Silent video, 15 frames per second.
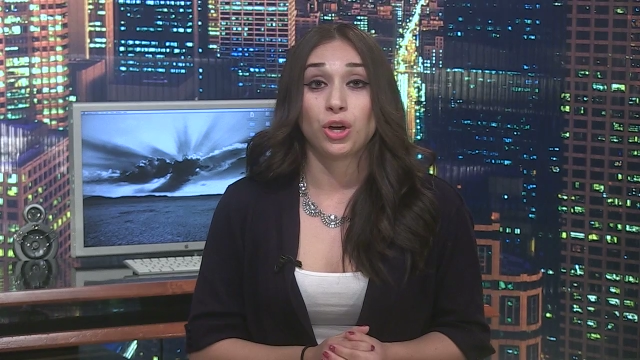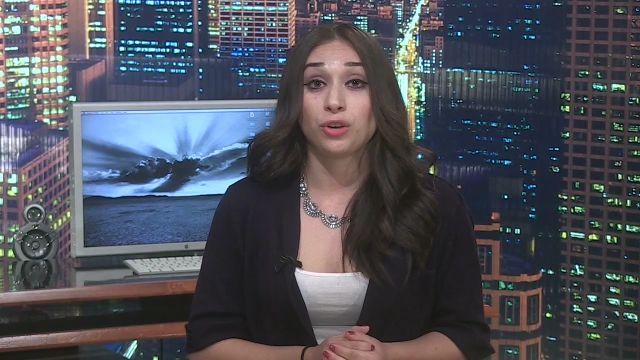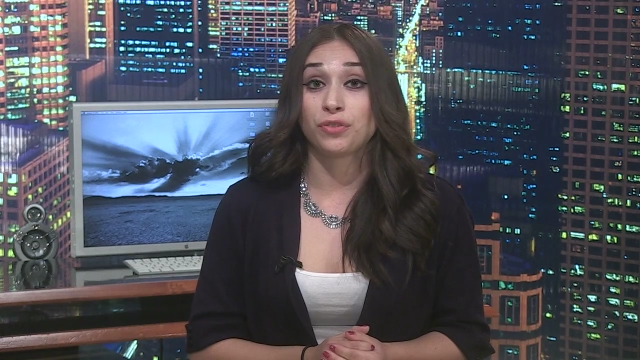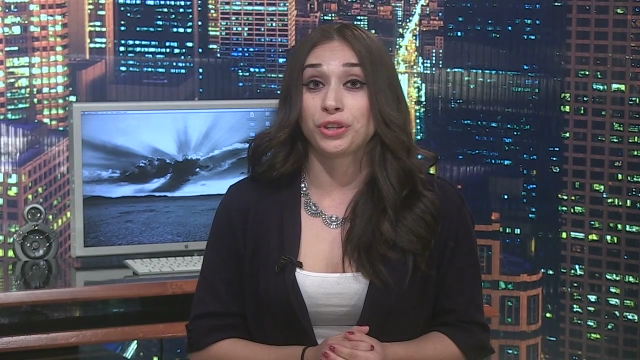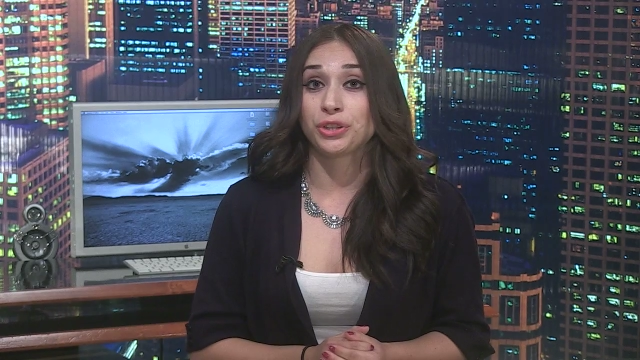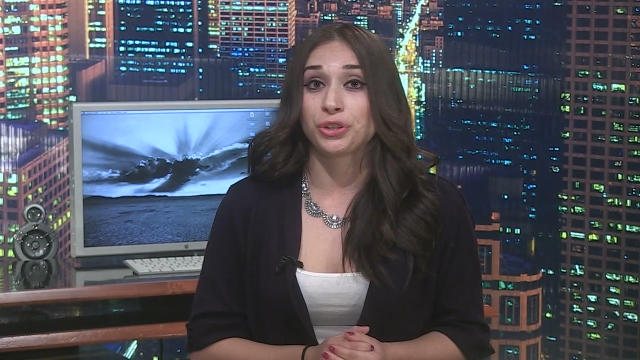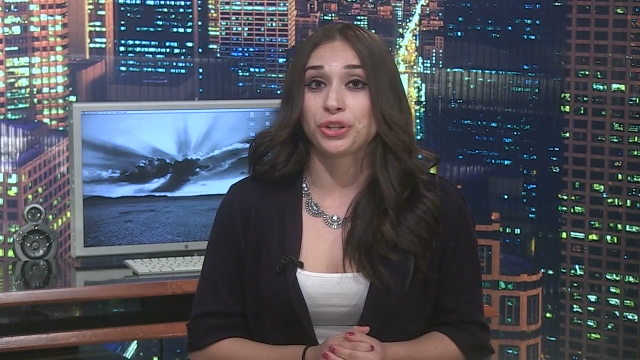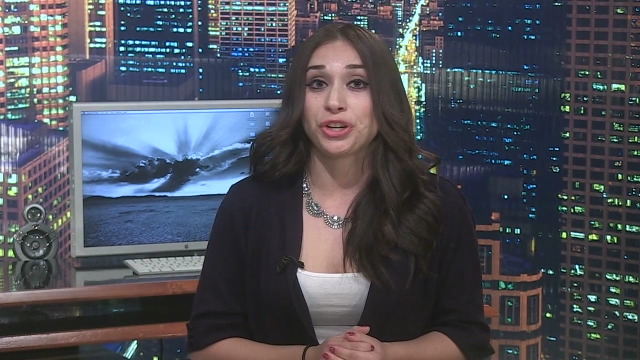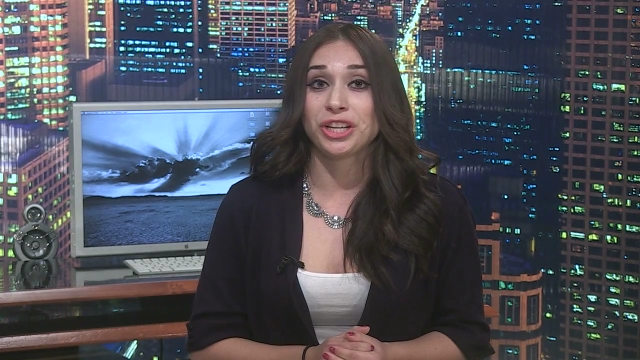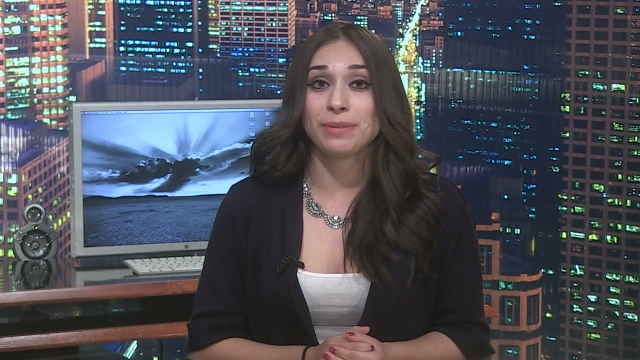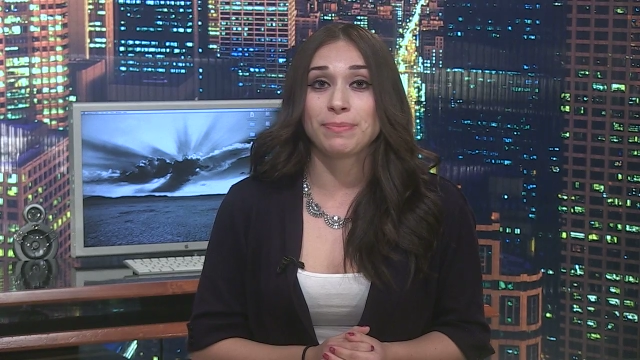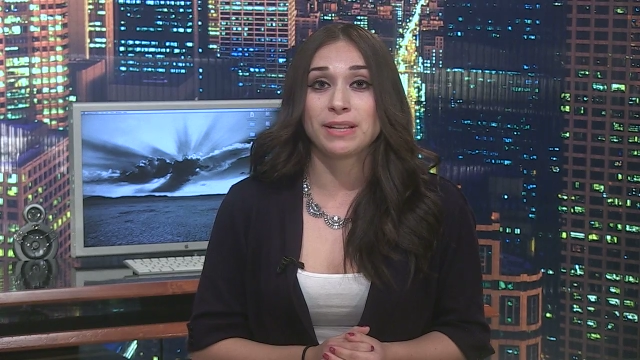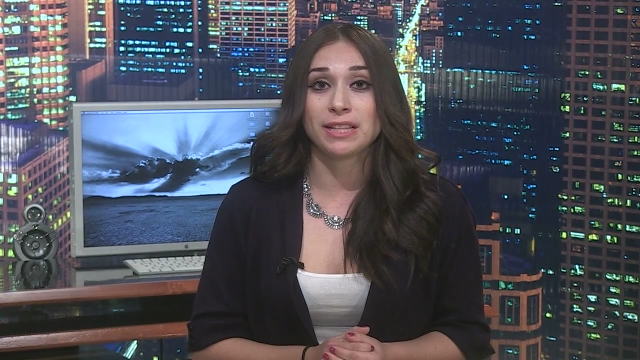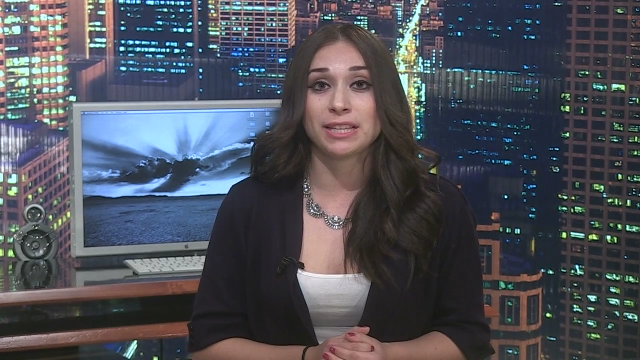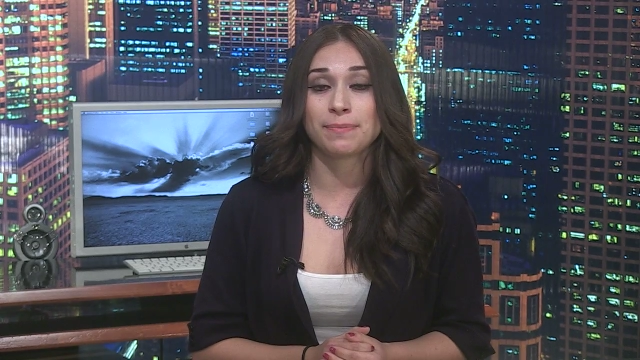Over
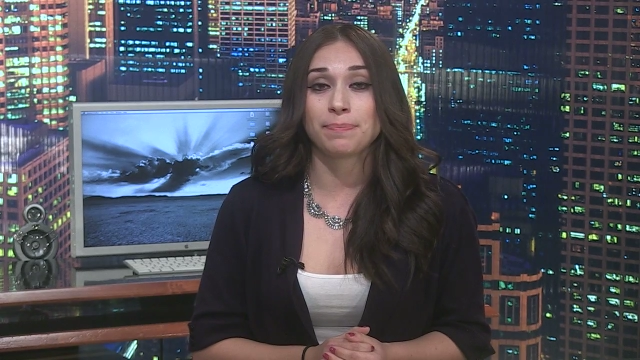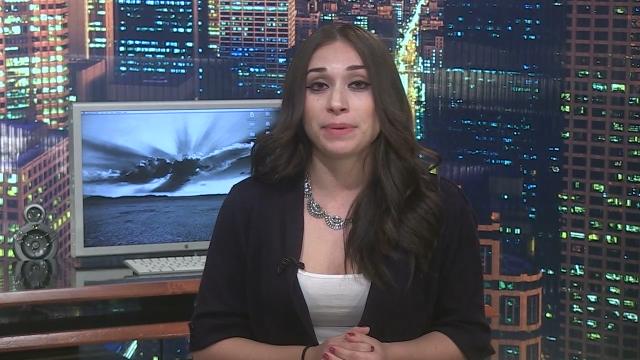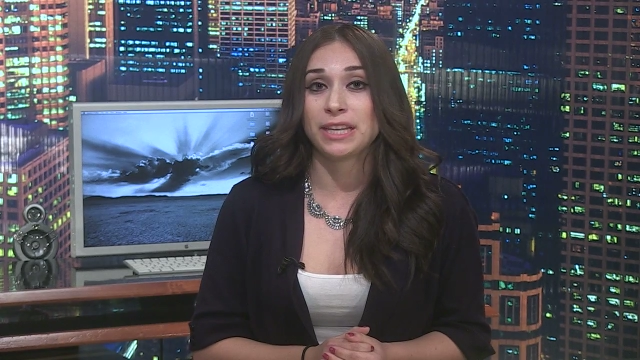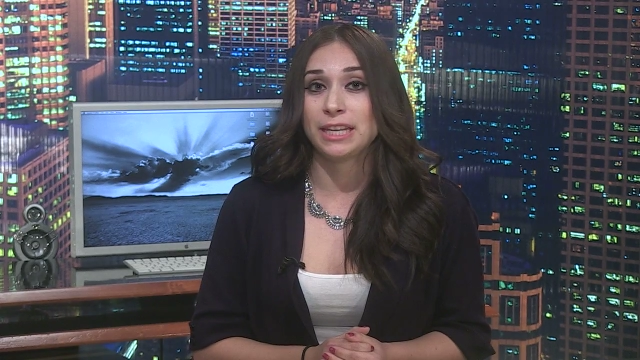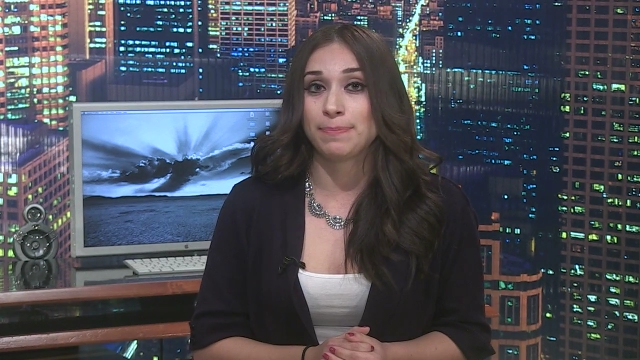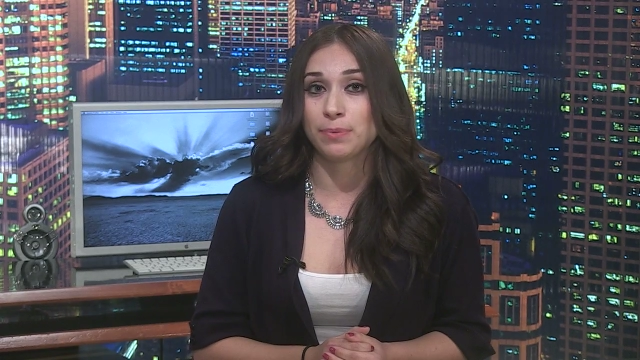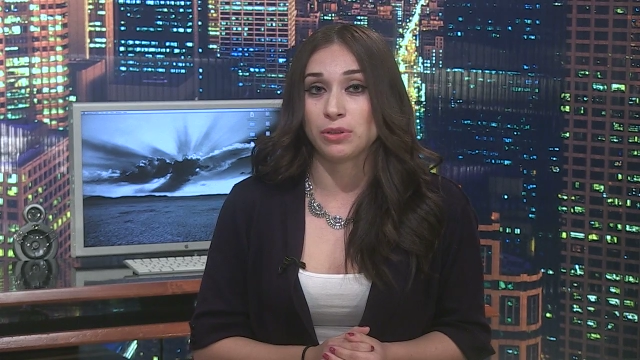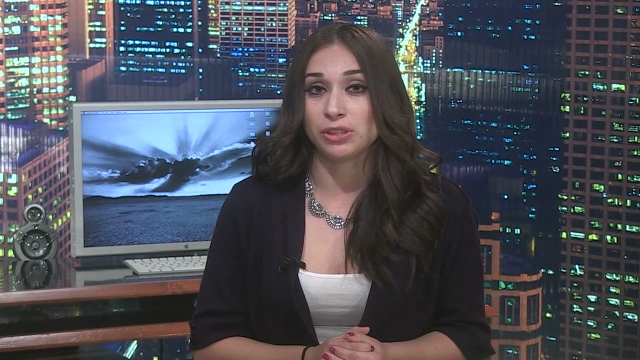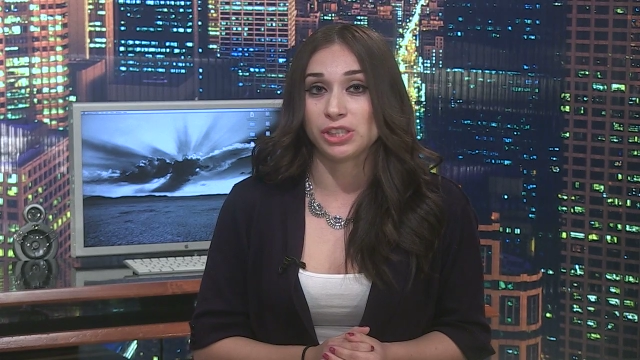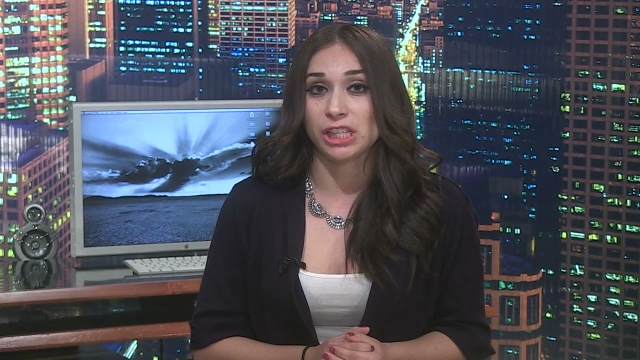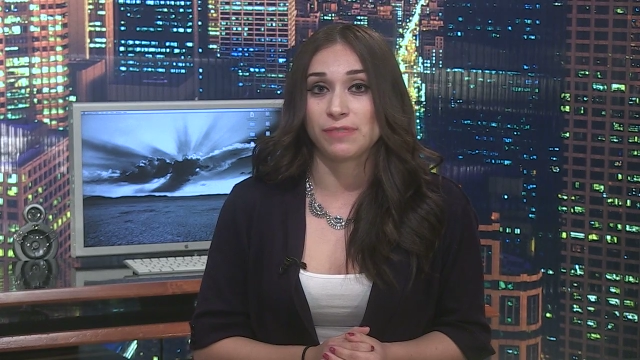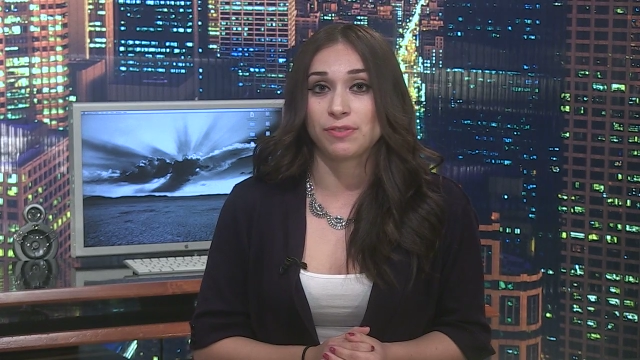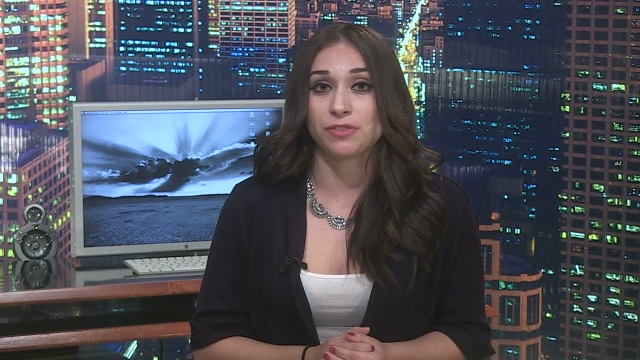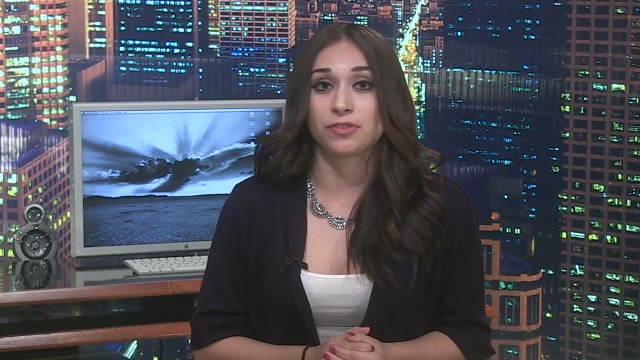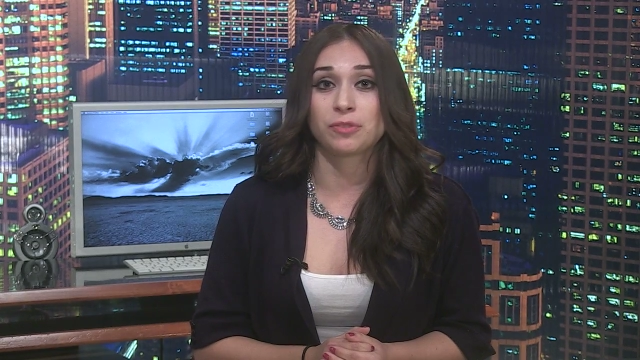30 million people
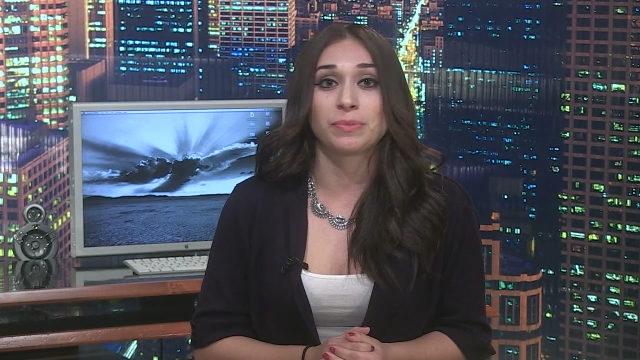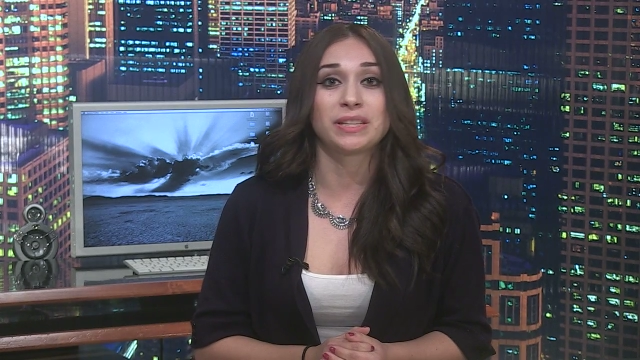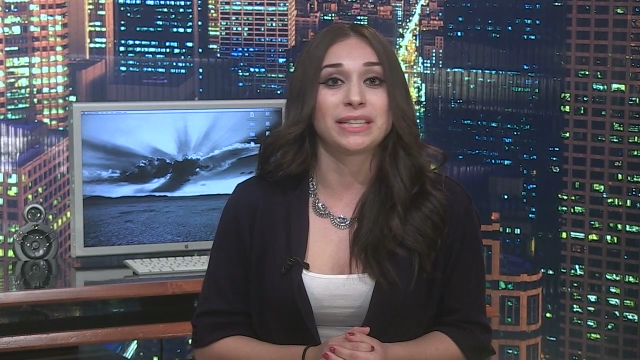suffer from